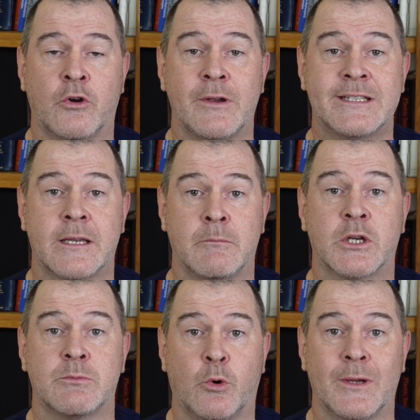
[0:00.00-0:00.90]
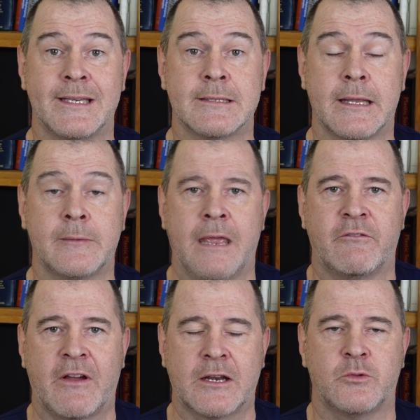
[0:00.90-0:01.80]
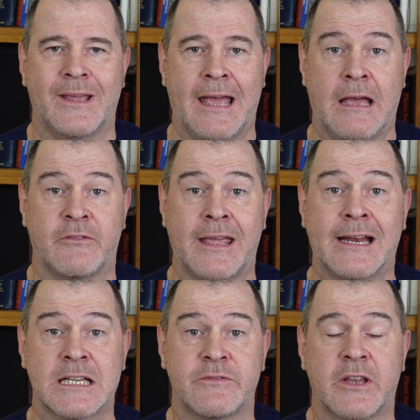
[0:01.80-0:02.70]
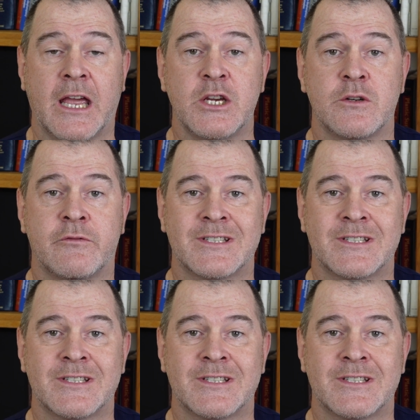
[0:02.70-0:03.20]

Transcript: creasing much more easily. In fact, we have a classification for